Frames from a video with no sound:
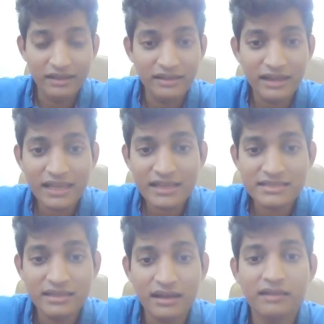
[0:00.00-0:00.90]

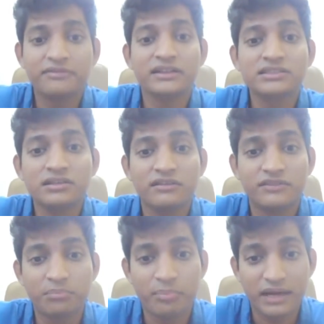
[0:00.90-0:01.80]
Greeks are a function of
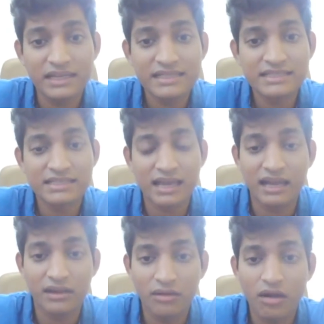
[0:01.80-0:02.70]
the price
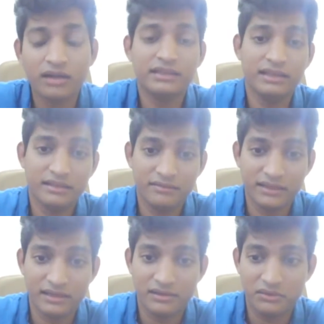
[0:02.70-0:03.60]
and not the other
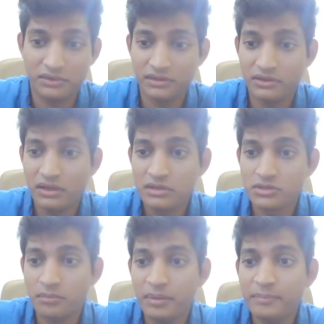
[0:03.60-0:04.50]
way around.
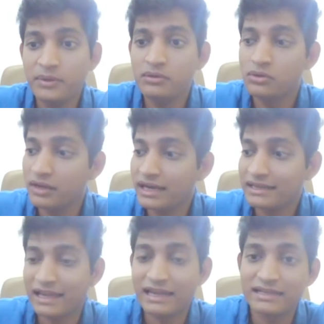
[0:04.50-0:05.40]
So people who
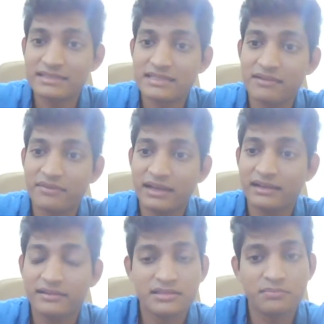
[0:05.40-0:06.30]
get carried and say when
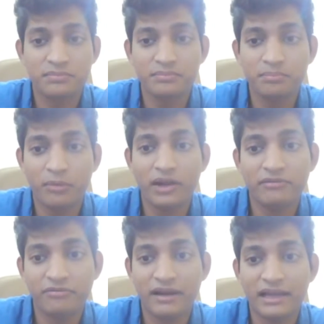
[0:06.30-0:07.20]
it is
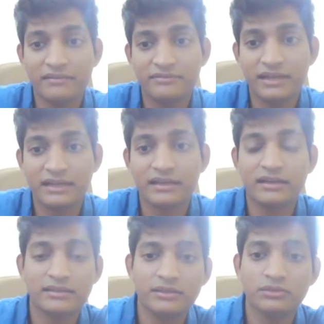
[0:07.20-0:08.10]
0.5
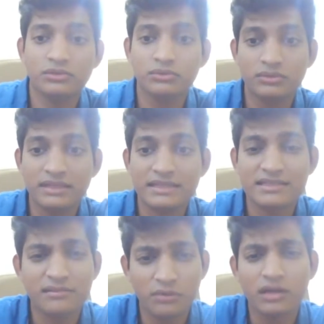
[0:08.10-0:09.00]
delta, then you do
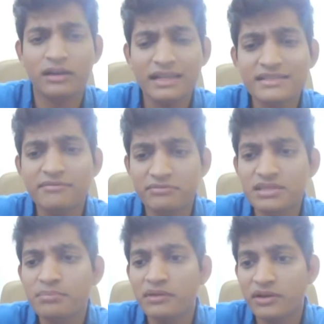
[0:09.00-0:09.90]
this and whatnot. It's a
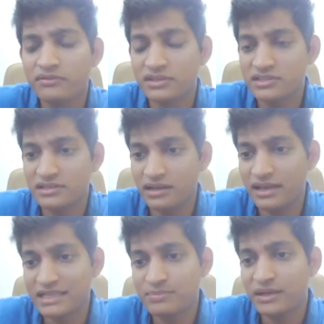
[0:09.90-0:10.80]
simple way of
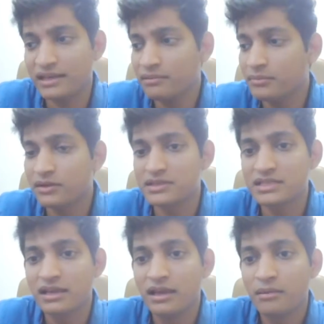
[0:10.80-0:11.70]
explaining
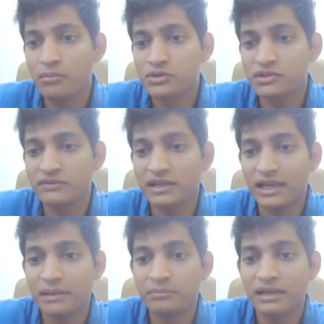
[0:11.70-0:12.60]
because most of the
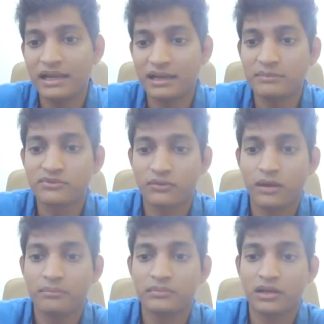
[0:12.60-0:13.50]
time it comes
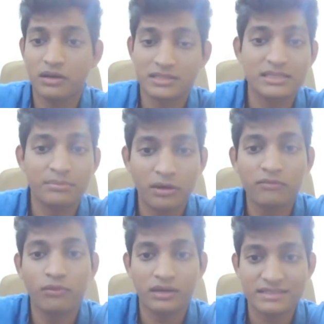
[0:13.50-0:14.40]
from the concept
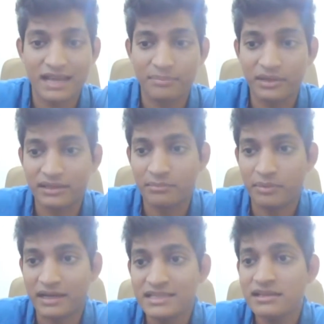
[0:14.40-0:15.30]
of what is happening in the
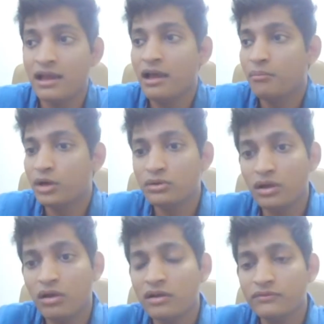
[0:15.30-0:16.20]
price. But to a
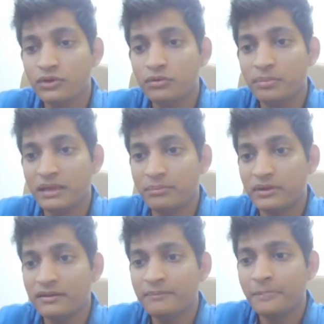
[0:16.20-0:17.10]
lot of new
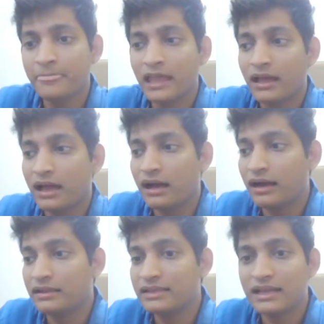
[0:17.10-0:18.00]
people,
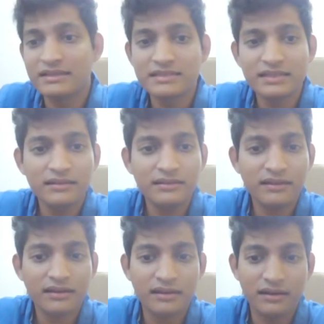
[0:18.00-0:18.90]
they
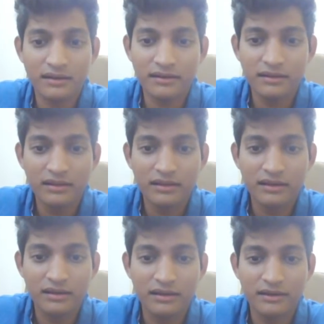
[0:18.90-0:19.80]
consider uh,
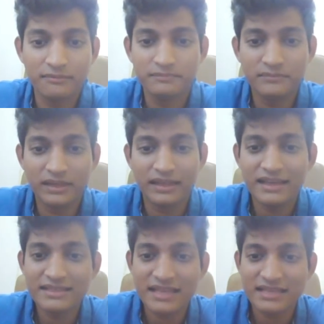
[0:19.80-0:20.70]

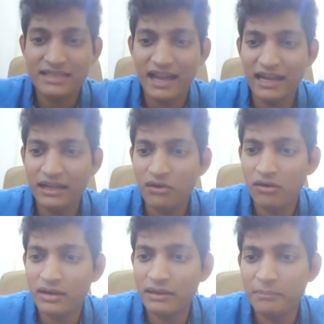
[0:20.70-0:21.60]
Greeks as the end
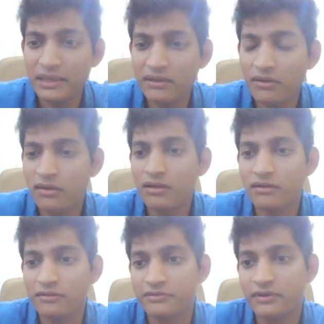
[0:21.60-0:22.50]
all and be all
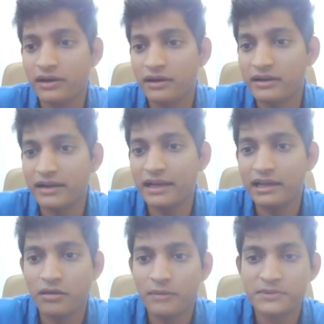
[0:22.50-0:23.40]
of
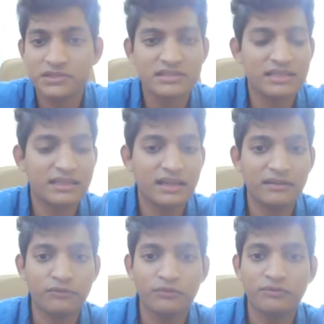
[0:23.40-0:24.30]
trading options, and that
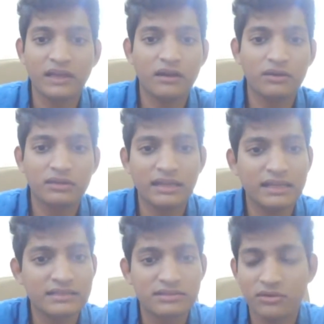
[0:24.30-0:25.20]
if you figure out
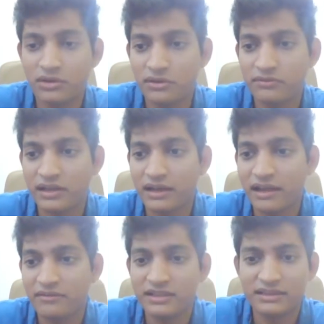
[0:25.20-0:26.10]
Greeks, you're going to figure
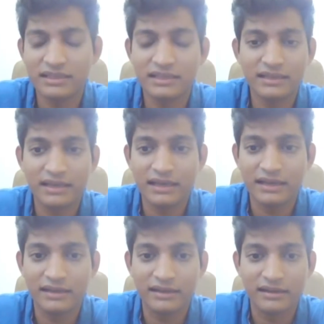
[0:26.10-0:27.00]
everything. And